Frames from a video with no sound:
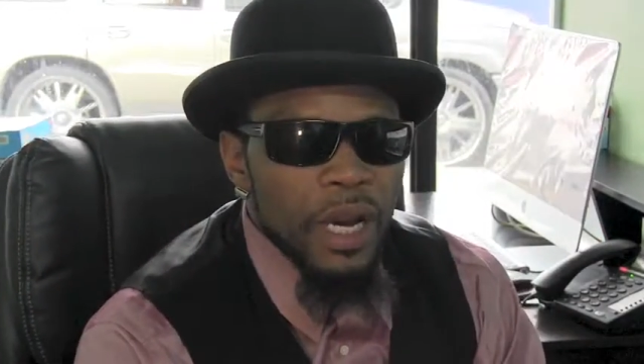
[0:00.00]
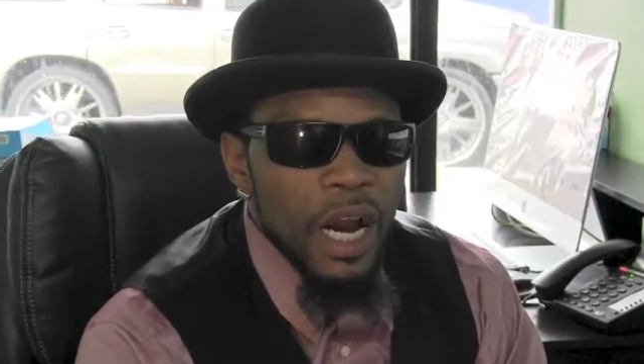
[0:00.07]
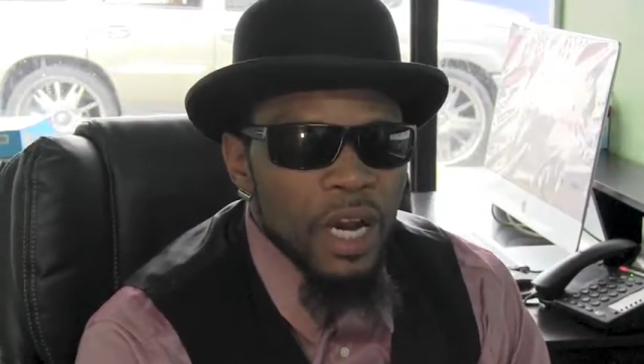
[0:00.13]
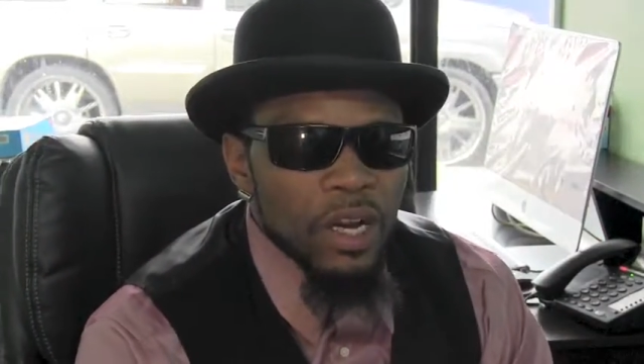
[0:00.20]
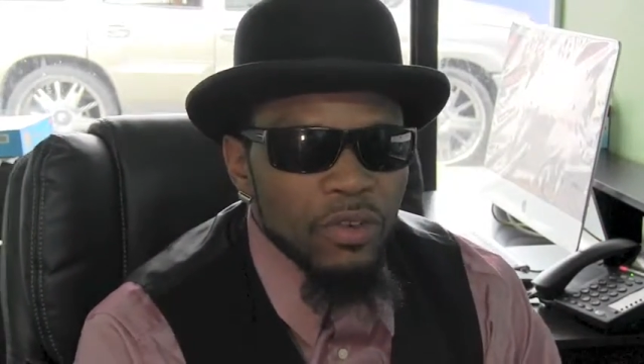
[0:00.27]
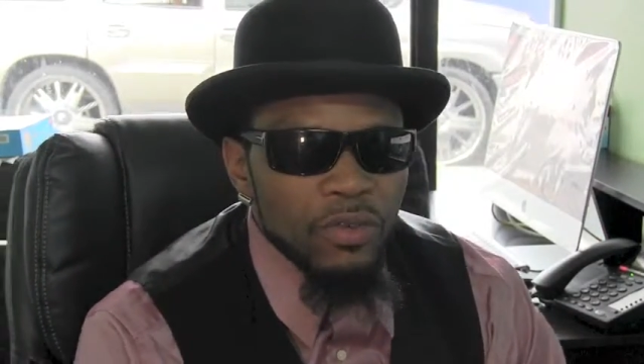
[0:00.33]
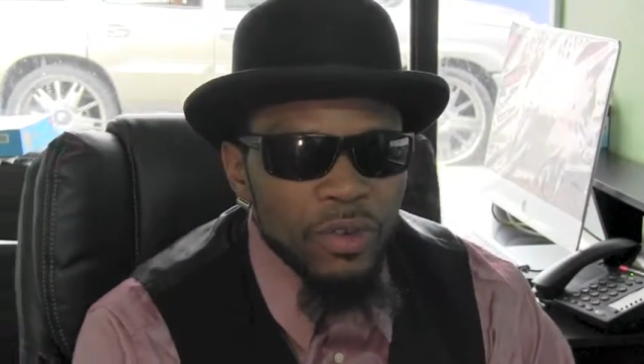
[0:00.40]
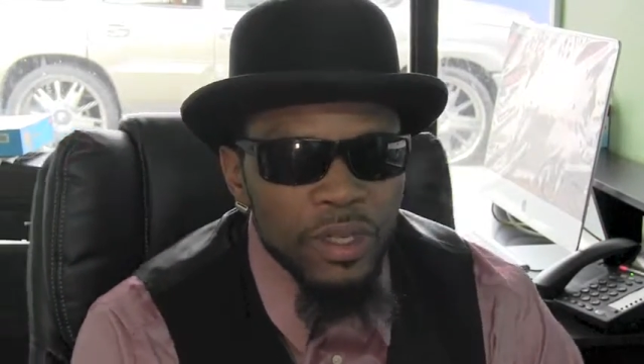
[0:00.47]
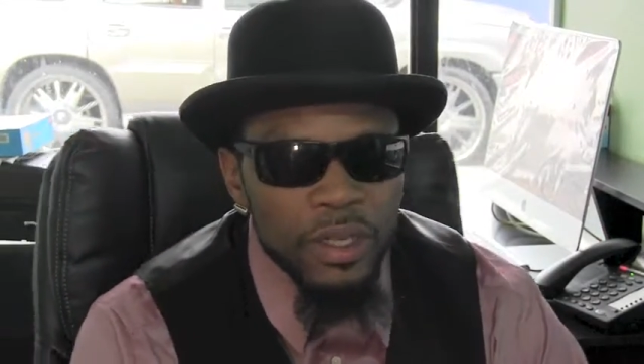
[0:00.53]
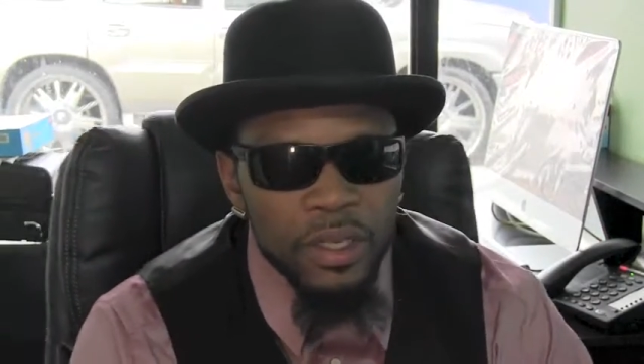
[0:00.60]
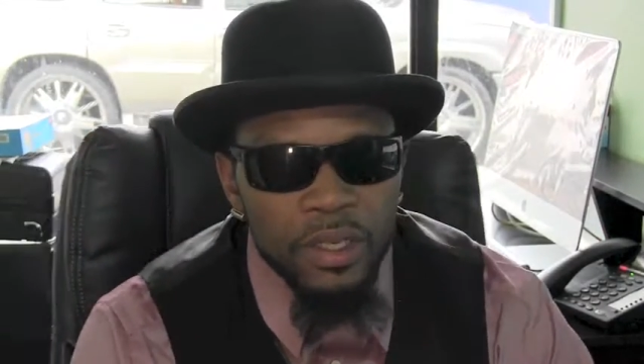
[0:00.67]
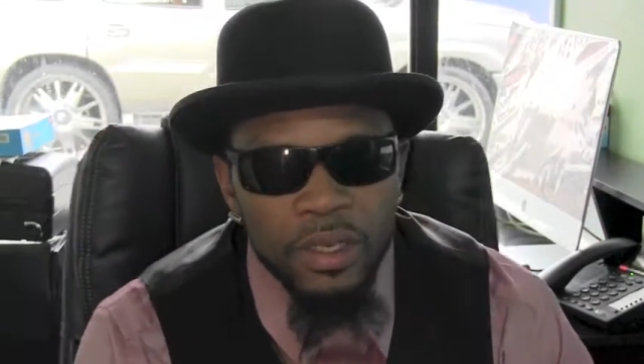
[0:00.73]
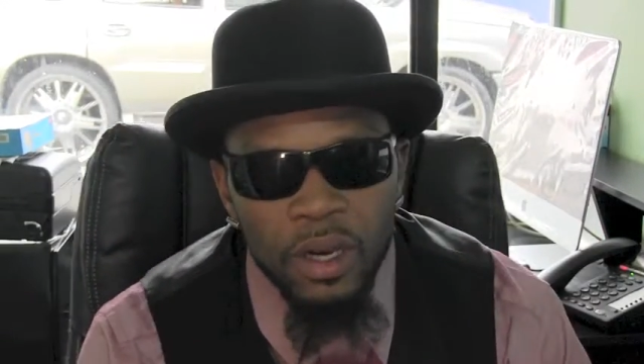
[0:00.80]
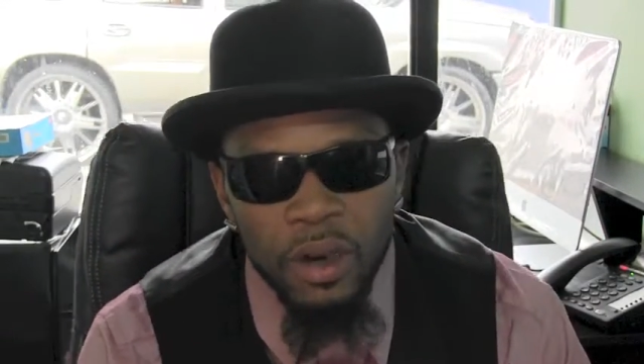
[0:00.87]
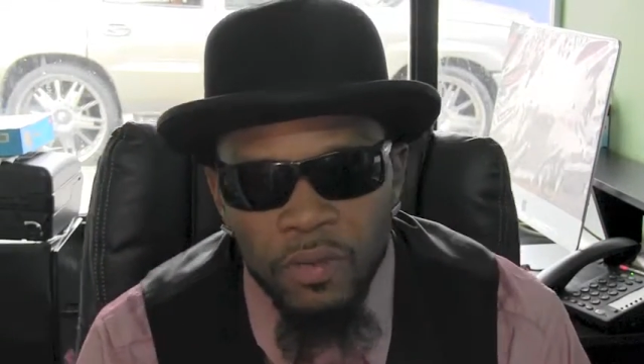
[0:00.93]
an honoree
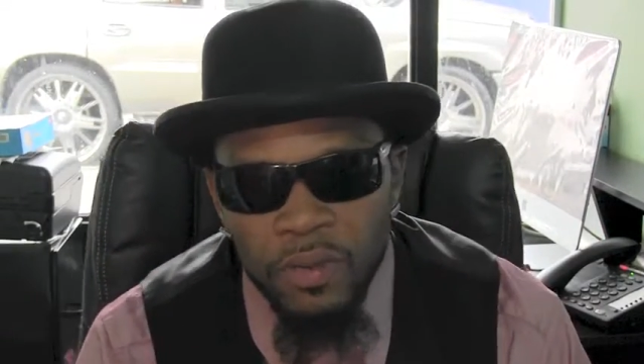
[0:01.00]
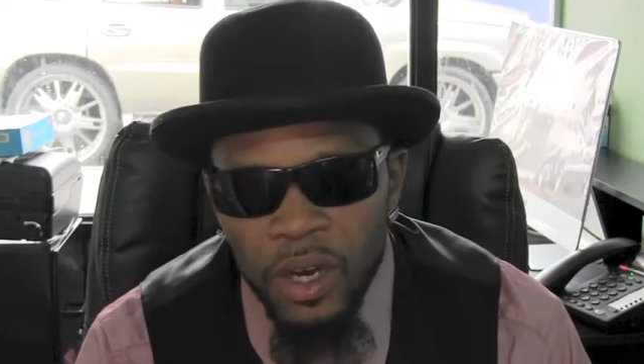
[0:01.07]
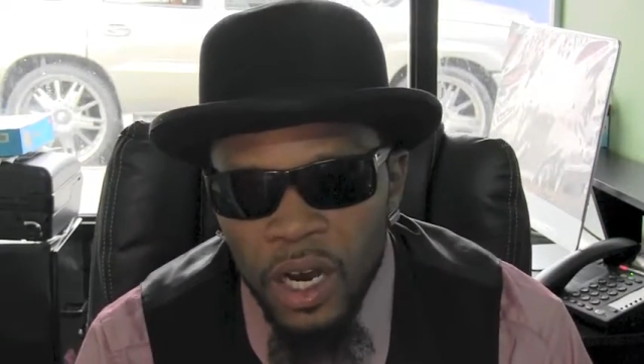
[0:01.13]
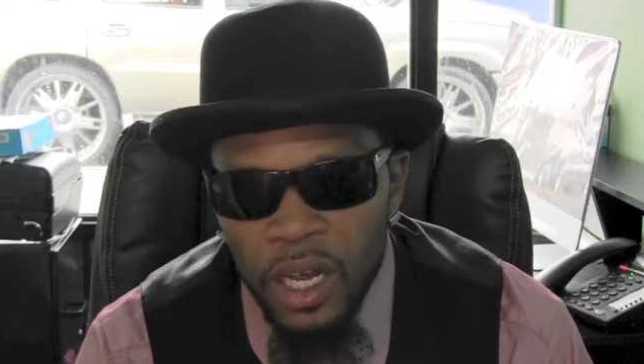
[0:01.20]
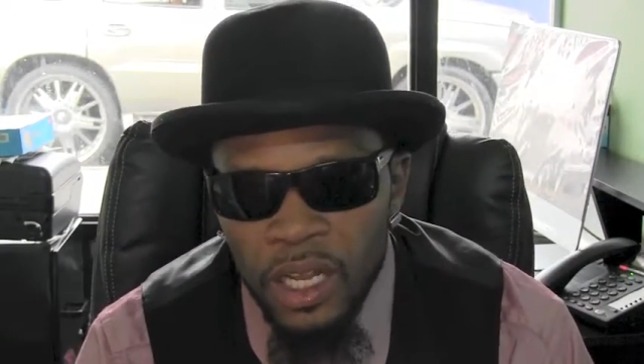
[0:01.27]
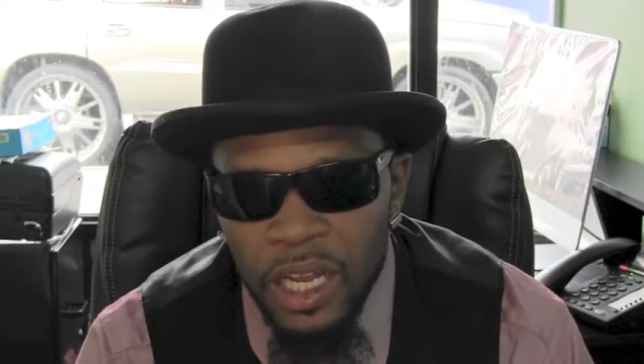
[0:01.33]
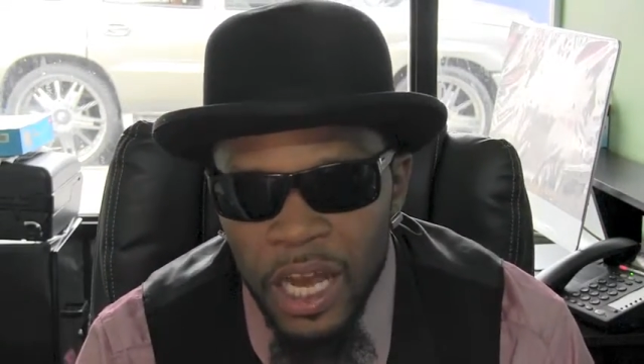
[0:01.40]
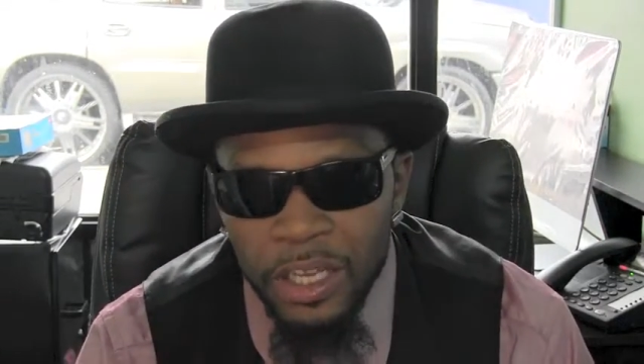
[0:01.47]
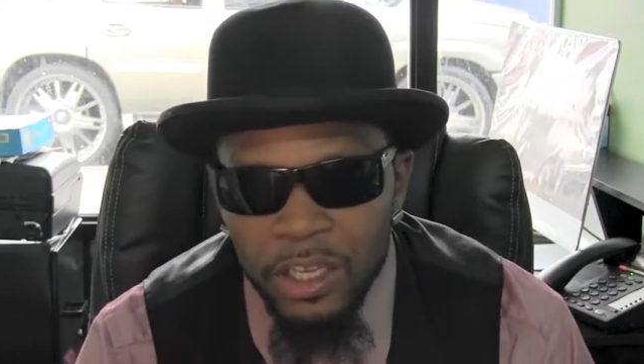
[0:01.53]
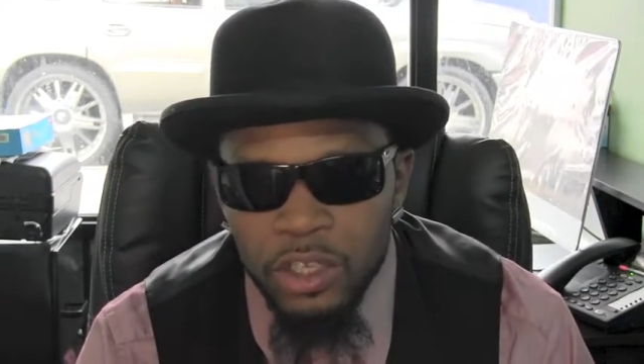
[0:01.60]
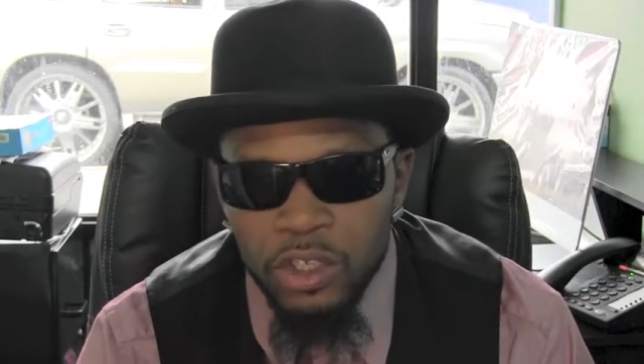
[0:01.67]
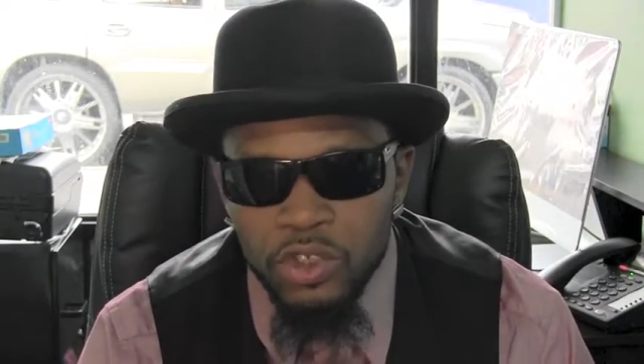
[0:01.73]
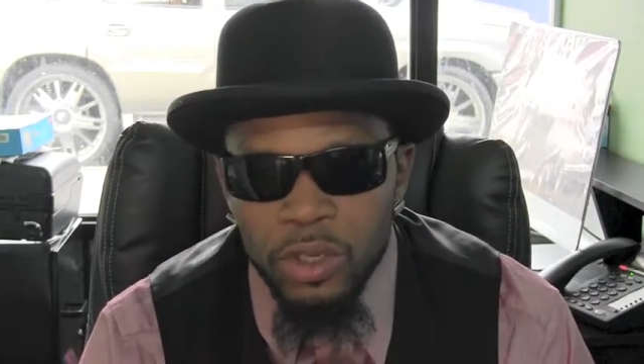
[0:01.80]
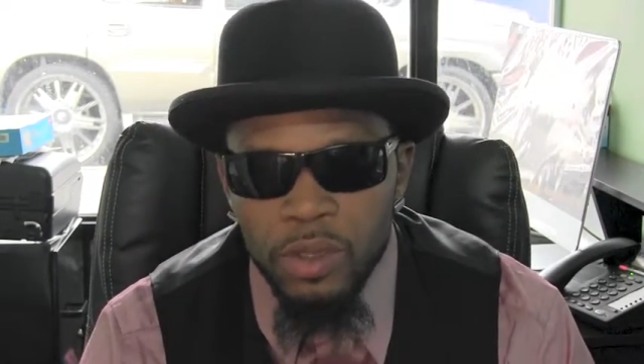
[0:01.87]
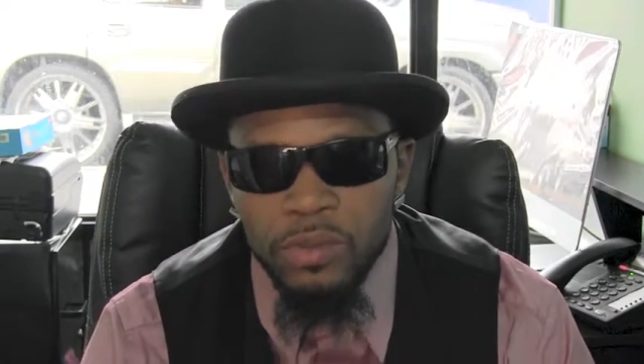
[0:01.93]
of the Unlock
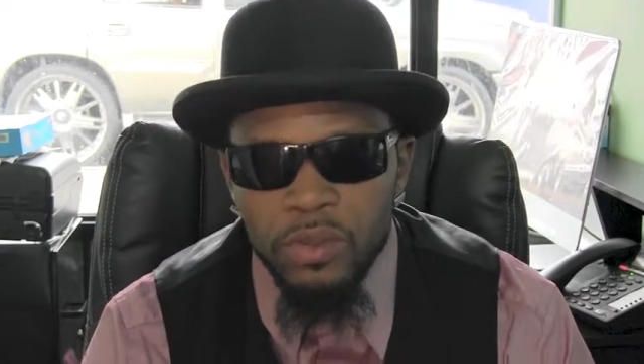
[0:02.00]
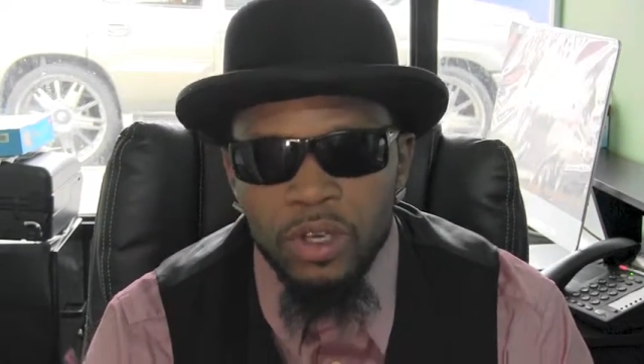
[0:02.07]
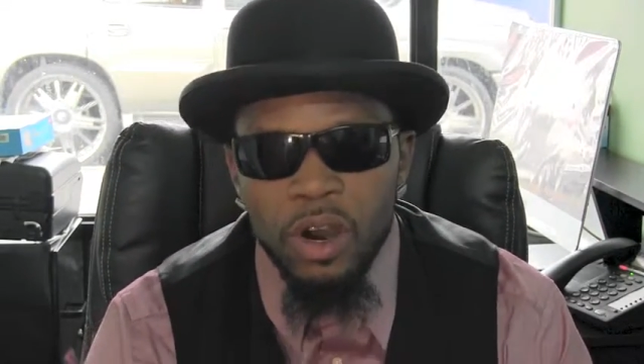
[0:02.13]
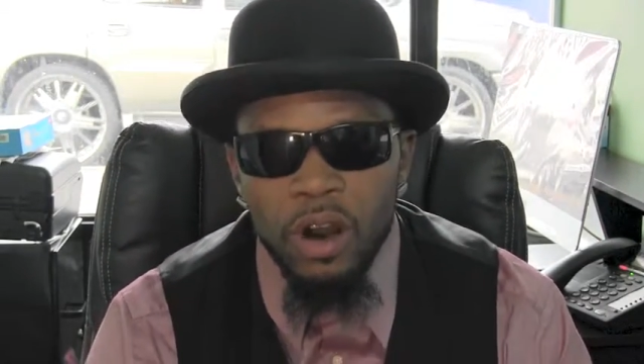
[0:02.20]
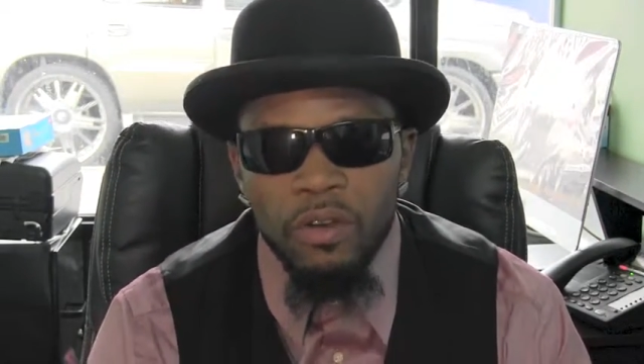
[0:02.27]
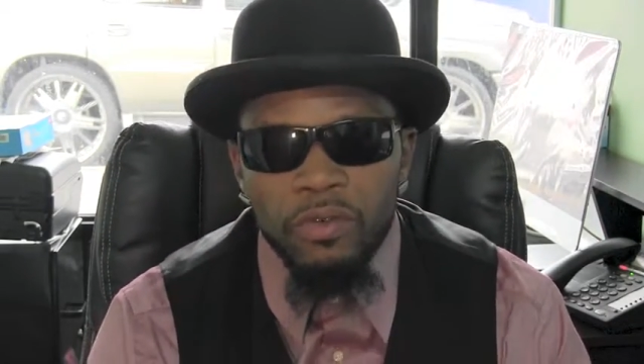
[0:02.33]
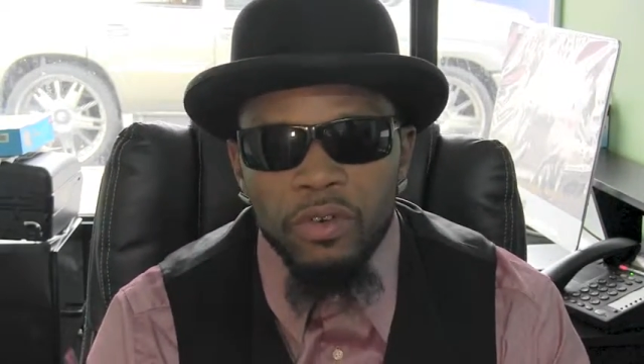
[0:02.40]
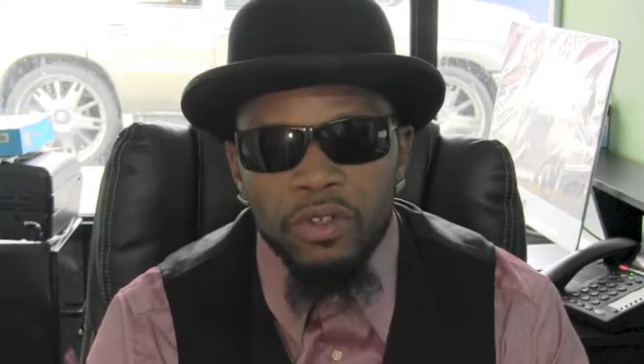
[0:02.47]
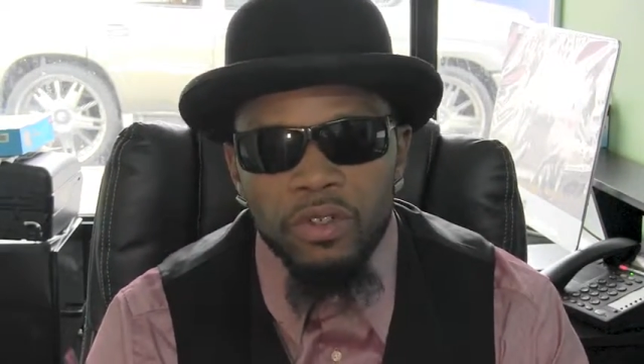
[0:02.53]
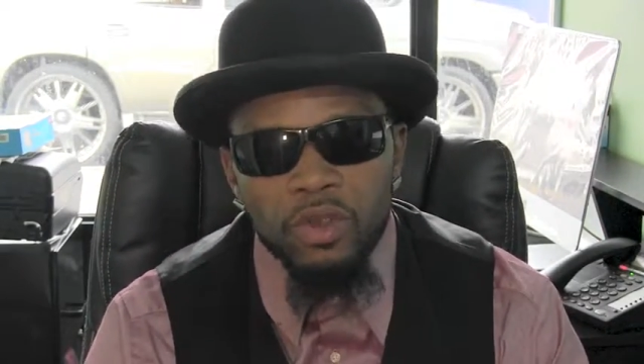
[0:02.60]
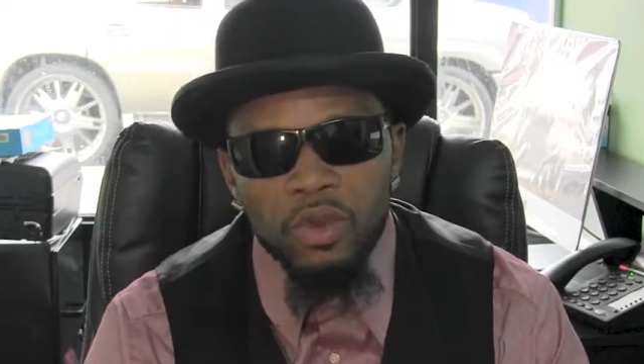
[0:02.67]
Your Dreams Conference